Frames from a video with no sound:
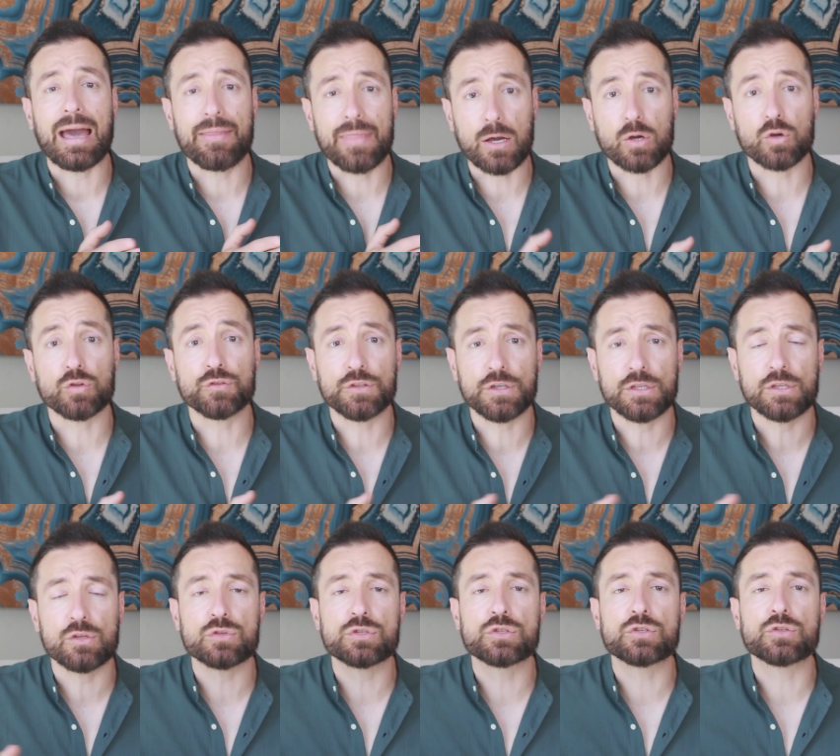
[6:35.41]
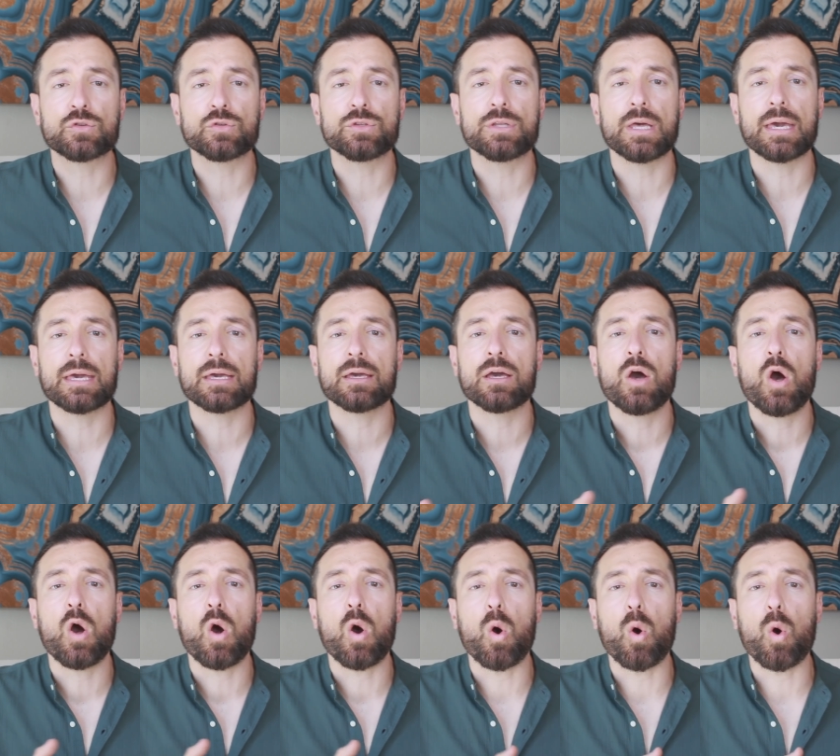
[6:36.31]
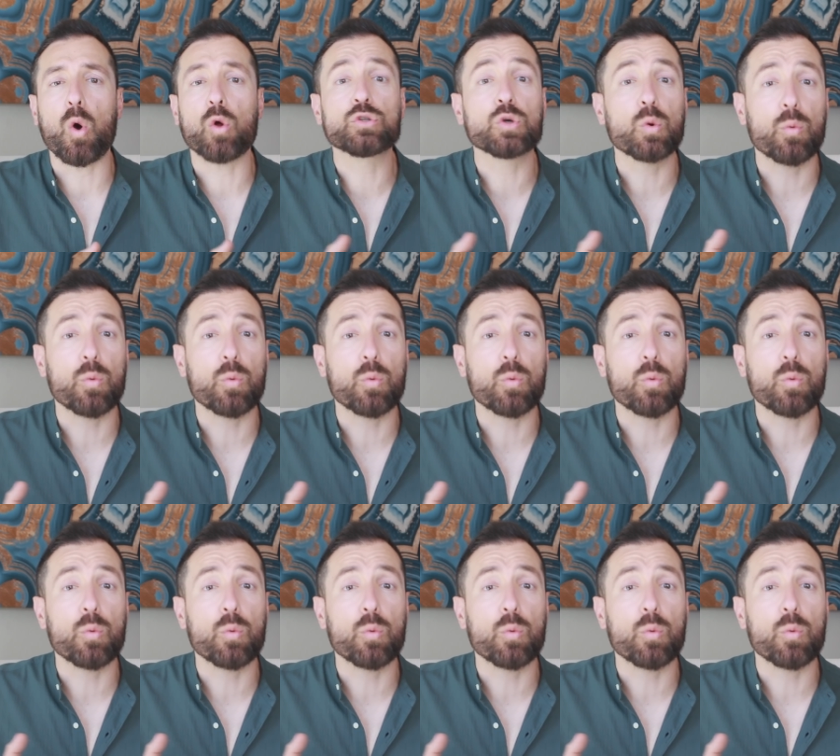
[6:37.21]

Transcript: and that continues today all